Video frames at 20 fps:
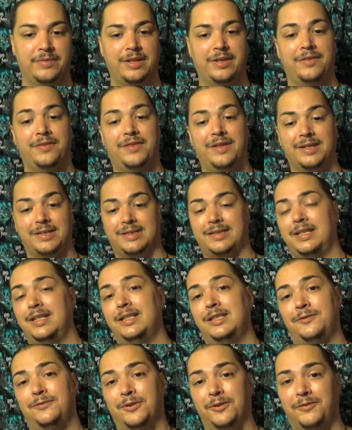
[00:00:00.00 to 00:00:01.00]
This
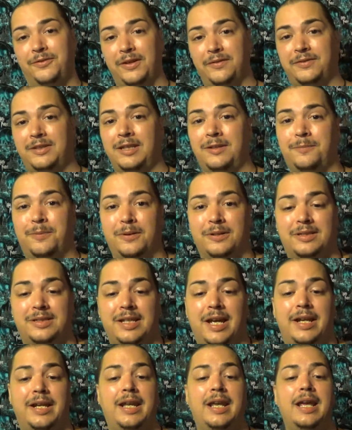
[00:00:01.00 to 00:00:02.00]
is for
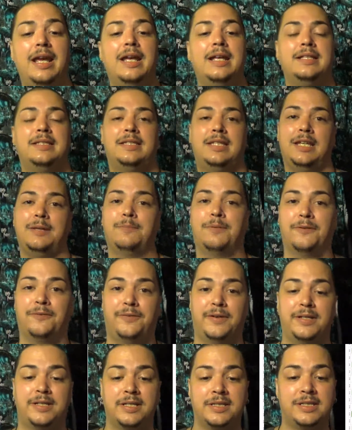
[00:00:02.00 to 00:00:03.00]
15% team
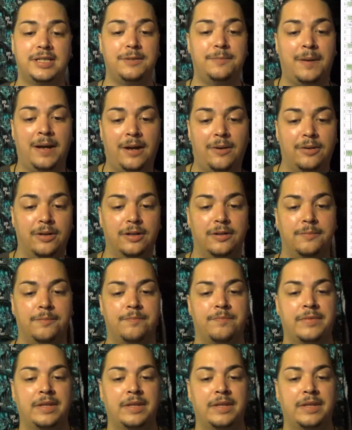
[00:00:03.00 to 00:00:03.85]
proficiency power.